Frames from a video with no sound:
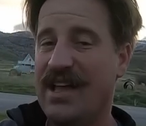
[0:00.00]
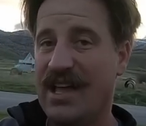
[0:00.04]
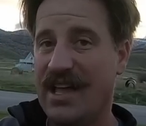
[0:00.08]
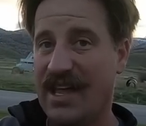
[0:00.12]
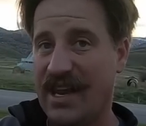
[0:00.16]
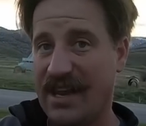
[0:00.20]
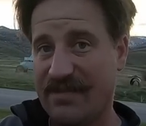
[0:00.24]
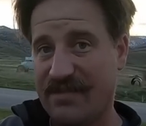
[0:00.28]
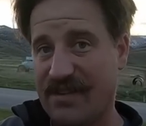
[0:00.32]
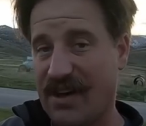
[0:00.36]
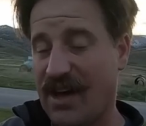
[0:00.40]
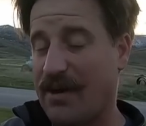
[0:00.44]

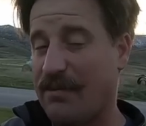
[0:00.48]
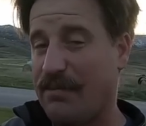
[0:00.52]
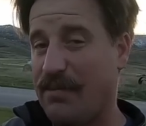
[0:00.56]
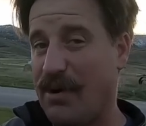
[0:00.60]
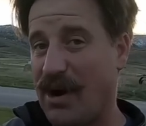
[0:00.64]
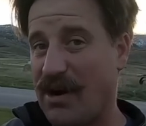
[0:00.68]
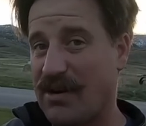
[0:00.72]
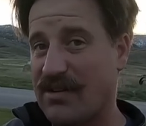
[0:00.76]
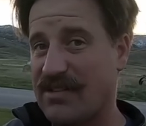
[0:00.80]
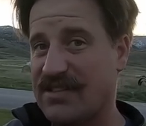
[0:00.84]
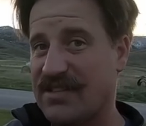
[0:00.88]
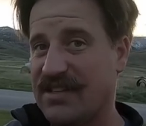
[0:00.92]
And I've got a
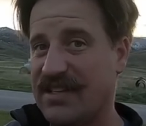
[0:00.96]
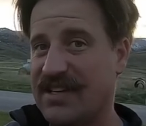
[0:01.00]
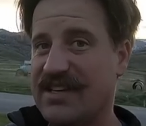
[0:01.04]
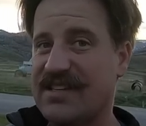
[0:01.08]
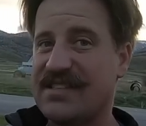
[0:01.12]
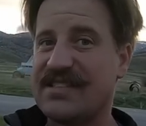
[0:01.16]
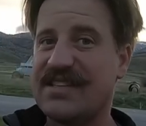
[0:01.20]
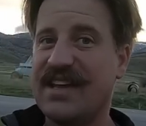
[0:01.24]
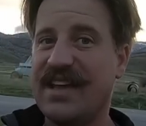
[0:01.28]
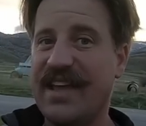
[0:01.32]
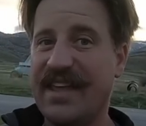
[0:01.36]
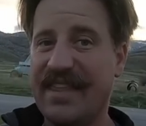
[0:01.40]
parts
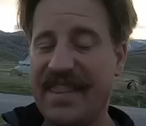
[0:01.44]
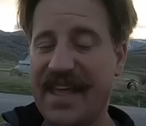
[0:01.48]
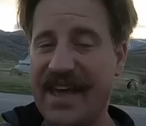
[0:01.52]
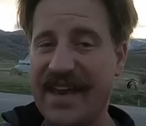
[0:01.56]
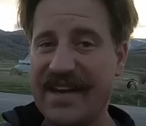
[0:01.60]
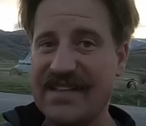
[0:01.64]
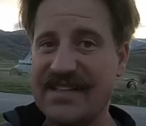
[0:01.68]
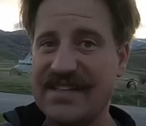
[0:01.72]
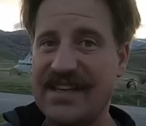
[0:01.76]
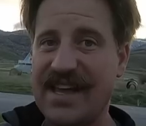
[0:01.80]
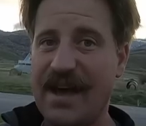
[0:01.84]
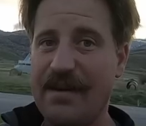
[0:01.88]
list, and
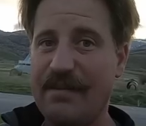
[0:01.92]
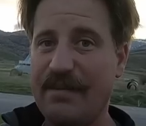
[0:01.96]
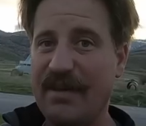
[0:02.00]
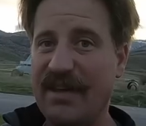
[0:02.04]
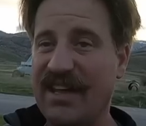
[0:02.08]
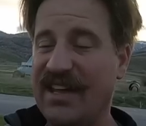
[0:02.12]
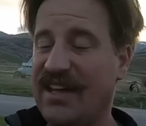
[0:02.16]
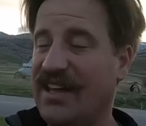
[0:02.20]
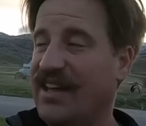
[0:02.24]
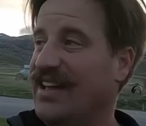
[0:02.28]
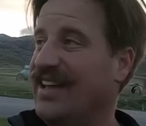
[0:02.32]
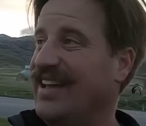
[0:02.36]
that is
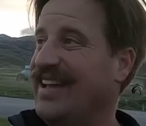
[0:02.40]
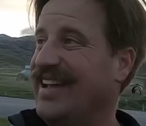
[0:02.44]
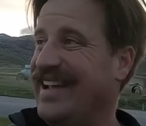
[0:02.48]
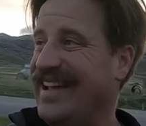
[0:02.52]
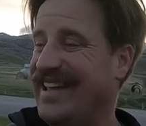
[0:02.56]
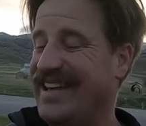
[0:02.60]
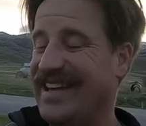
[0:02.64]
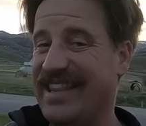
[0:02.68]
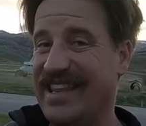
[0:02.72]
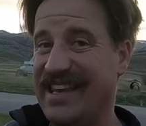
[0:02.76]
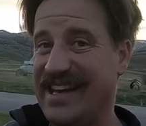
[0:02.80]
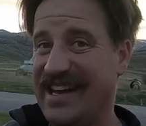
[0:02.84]
coming
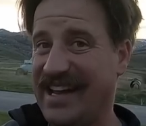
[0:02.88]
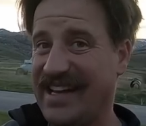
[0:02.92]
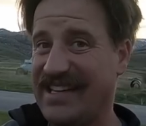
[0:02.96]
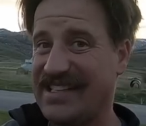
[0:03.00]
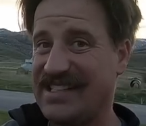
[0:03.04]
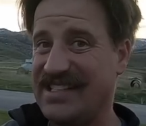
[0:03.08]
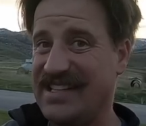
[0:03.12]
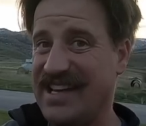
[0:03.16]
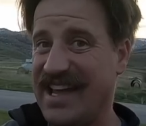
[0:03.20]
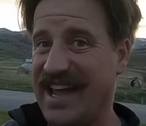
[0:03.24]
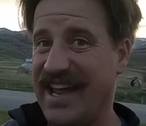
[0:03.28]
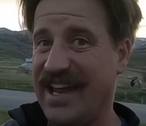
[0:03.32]
in the
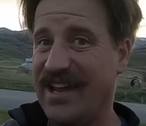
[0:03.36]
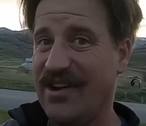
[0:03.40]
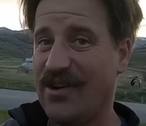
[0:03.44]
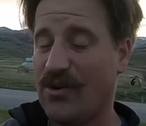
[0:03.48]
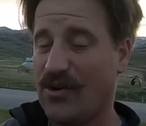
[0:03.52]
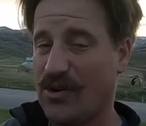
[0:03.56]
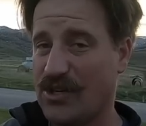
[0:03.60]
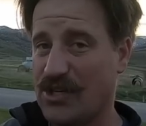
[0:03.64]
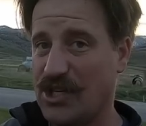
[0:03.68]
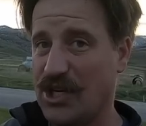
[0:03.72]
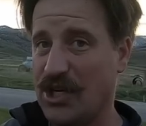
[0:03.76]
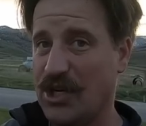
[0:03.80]
next day
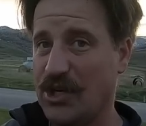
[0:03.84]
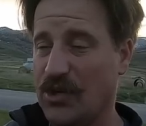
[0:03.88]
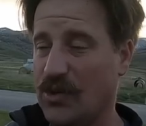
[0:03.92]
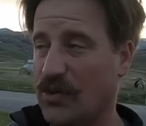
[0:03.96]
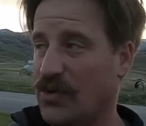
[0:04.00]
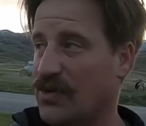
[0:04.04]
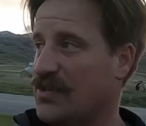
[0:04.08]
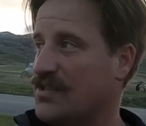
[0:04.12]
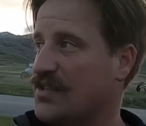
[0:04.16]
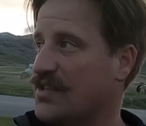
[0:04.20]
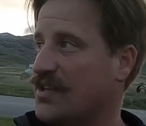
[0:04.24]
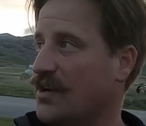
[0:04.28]
or
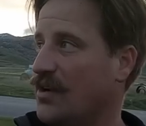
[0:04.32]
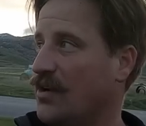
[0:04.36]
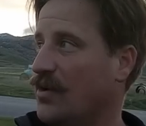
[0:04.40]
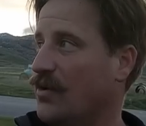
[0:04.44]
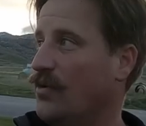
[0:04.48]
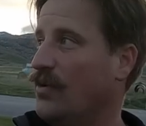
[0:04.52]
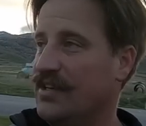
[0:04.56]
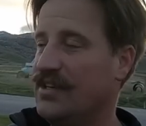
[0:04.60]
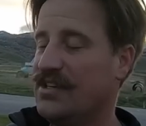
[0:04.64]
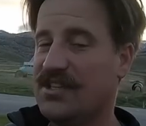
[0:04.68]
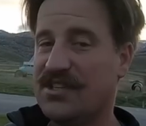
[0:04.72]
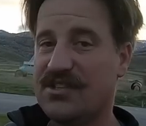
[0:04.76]
two.
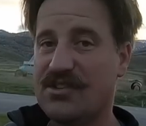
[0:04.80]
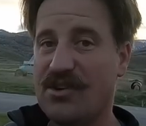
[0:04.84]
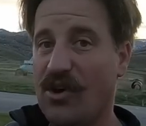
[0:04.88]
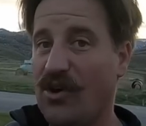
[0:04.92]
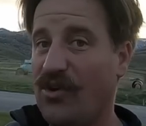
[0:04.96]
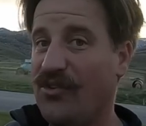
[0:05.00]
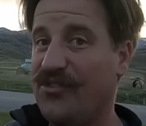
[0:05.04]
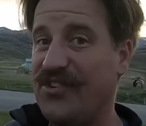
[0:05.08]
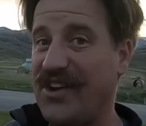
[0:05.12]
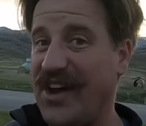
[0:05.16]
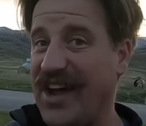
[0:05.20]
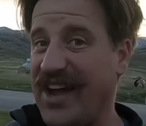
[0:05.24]
So just
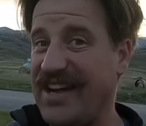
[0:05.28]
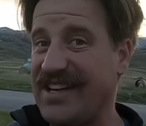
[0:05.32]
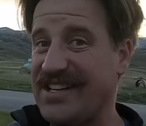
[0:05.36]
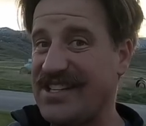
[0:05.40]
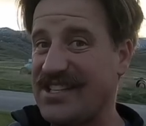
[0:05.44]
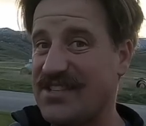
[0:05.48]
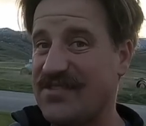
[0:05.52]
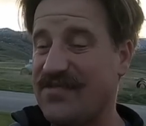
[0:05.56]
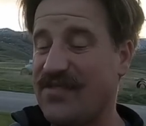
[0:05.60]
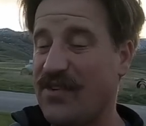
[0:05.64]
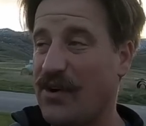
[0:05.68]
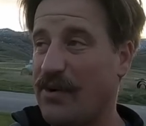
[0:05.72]
hold tight
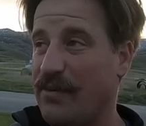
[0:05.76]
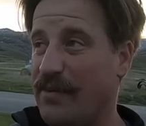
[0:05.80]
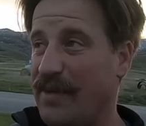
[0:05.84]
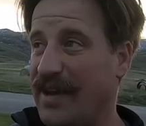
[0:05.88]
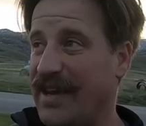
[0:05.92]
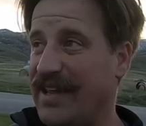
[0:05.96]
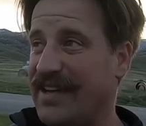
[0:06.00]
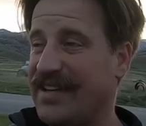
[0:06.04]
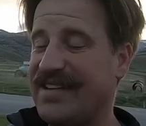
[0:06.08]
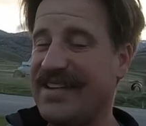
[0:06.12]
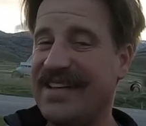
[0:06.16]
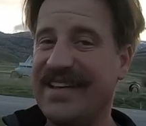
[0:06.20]
just for a
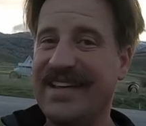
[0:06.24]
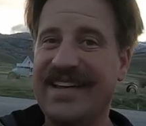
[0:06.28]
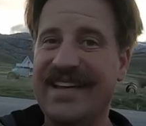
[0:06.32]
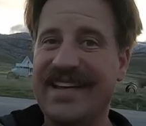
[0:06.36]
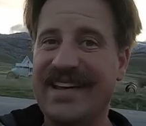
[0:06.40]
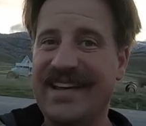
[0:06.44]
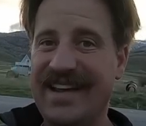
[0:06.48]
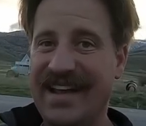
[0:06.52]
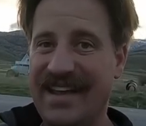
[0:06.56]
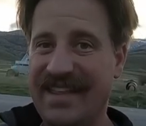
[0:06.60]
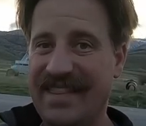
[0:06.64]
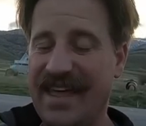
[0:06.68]
minute
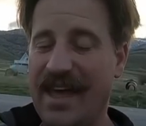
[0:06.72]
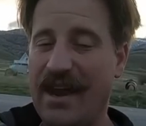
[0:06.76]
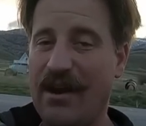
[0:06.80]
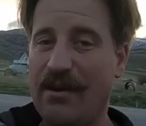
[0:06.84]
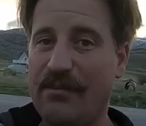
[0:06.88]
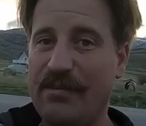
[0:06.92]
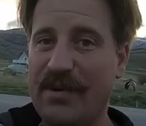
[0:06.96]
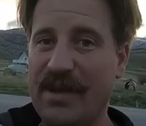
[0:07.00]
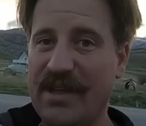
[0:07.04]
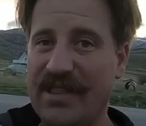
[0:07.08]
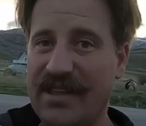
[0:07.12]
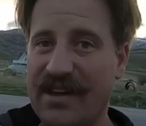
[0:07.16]
and that'll
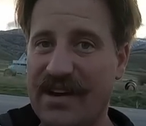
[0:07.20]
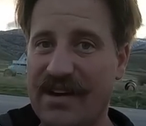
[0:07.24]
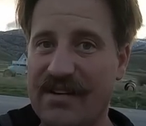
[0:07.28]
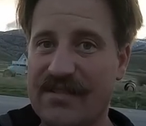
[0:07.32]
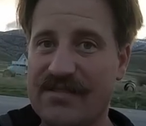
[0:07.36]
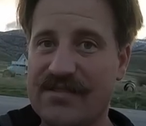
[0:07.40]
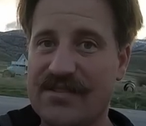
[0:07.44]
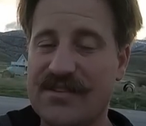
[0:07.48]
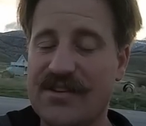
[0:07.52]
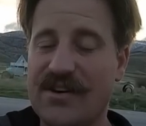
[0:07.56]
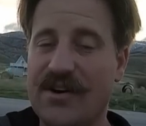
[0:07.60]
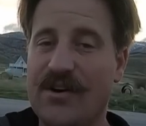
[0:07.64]
be there.
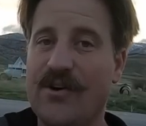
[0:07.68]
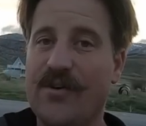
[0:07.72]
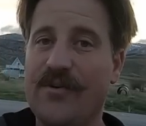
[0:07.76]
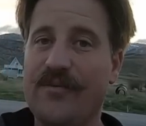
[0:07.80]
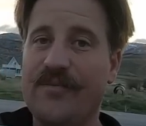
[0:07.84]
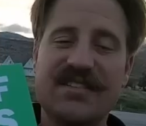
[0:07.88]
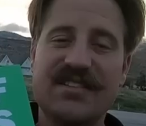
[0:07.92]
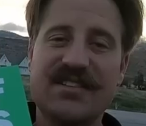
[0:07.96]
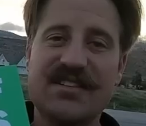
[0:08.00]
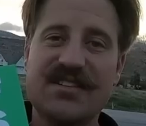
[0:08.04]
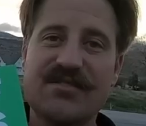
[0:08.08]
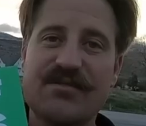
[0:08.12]
So
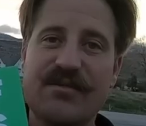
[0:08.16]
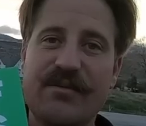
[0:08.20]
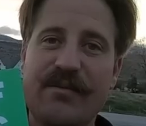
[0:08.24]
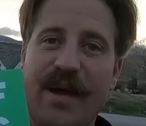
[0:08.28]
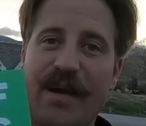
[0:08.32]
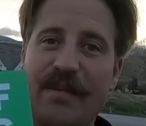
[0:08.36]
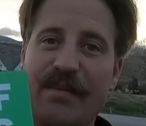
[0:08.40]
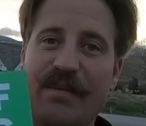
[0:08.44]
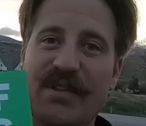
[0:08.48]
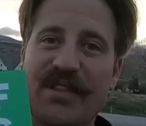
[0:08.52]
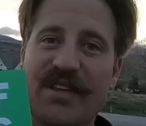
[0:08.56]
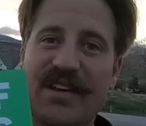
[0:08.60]
just
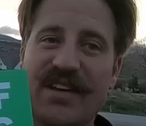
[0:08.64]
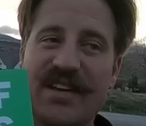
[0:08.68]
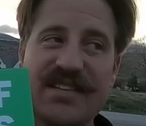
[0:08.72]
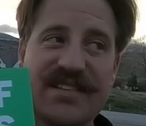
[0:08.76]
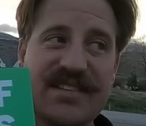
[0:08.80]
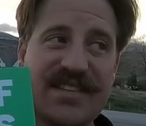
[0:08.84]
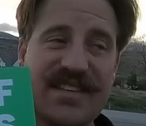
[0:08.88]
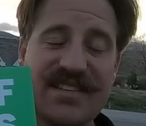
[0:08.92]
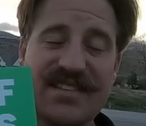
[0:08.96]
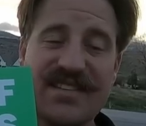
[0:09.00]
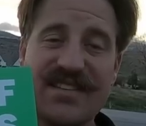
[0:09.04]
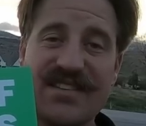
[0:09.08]
remember
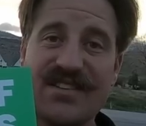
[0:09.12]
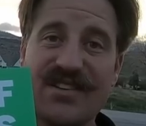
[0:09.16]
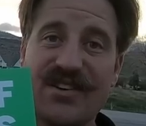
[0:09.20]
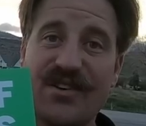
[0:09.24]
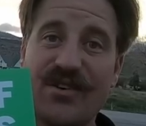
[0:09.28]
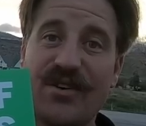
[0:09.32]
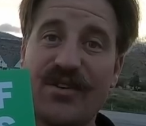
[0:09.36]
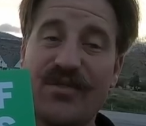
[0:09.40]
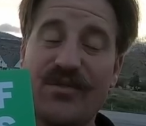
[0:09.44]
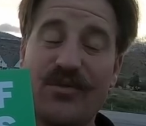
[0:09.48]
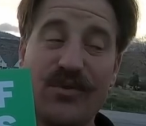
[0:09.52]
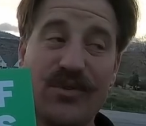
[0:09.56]
this, is a
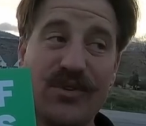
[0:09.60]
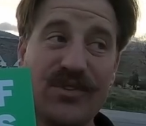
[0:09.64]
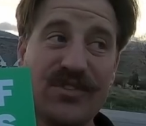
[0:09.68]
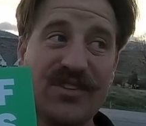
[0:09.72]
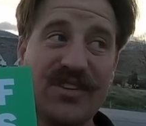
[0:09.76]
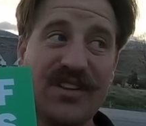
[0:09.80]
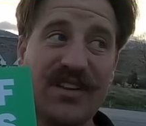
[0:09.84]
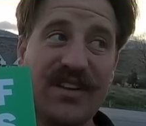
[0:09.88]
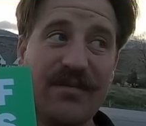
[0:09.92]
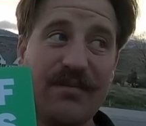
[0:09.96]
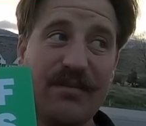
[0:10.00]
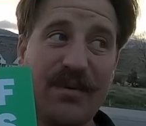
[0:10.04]
good rule
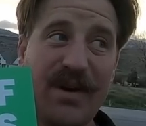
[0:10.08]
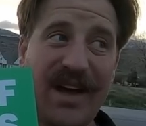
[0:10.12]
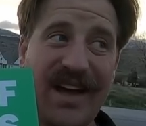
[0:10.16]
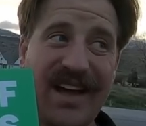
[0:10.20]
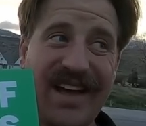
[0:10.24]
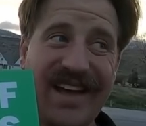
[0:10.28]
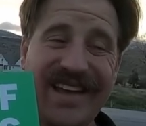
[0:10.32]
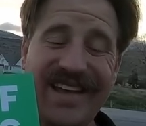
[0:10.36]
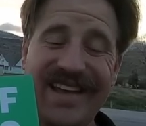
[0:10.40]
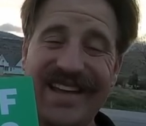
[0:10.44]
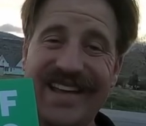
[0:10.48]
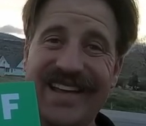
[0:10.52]
to live
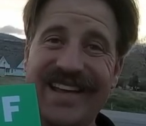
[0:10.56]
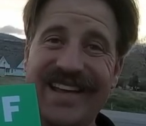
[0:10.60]
by.